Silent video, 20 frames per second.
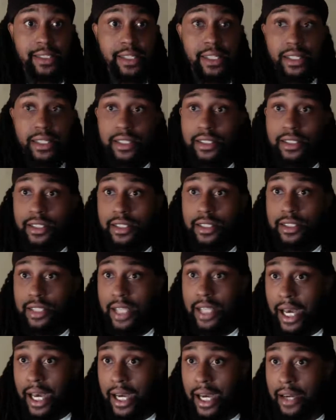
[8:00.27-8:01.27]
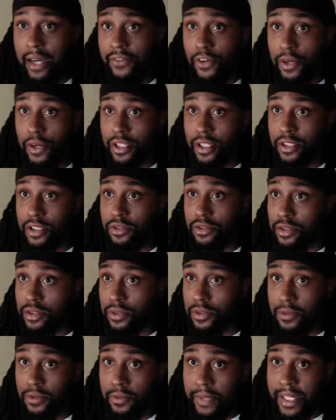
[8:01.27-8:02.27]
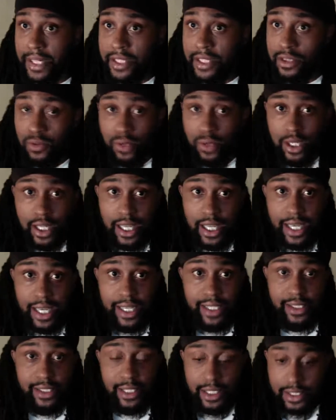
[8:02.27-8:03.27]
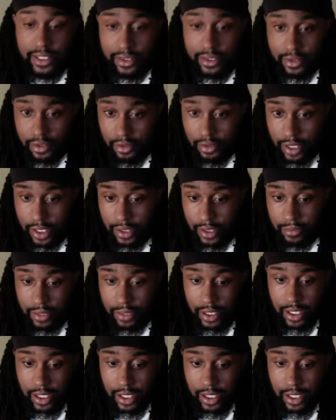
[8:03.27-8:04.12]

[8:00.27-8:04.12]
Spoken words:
this is live on YouTube as well as Instagram,